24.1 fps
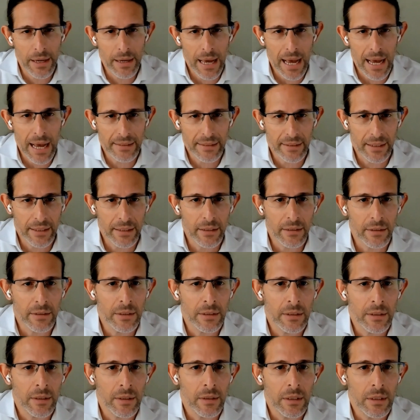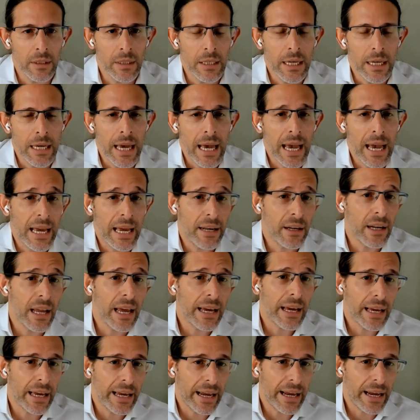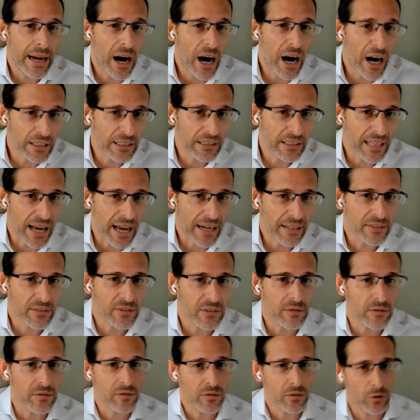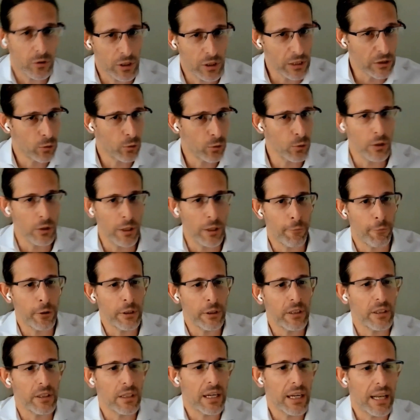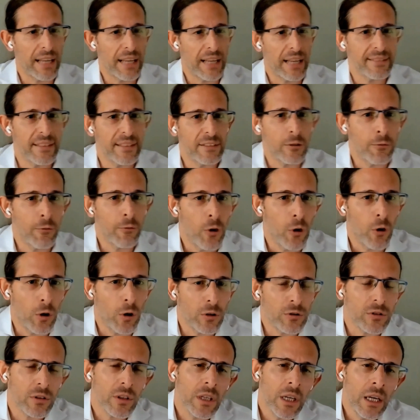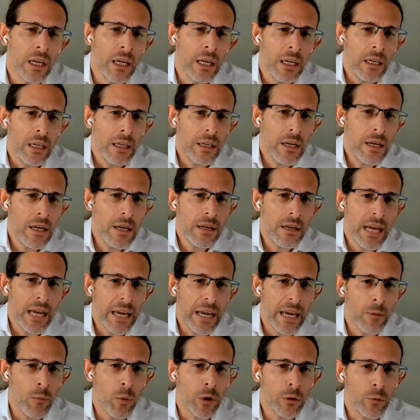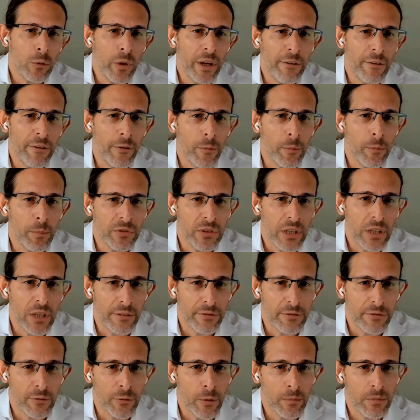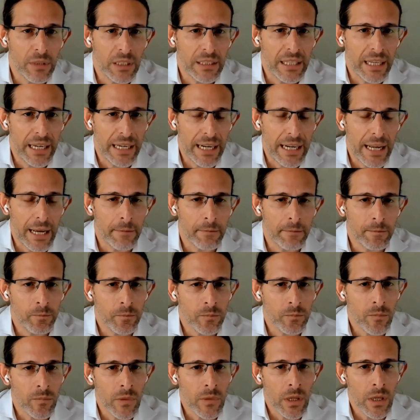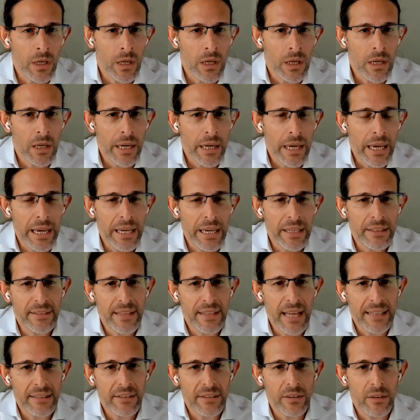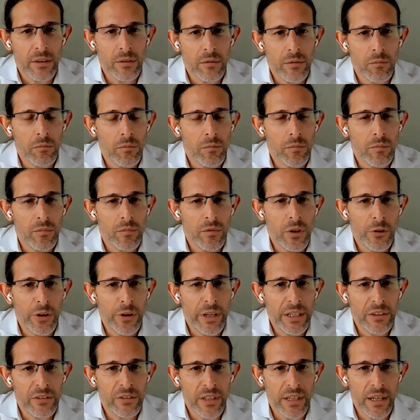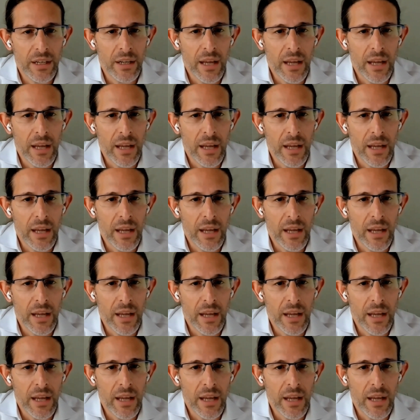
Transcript: acting, and heart attacks. So the two different classes of calls. And what we've observed from the data is that there is an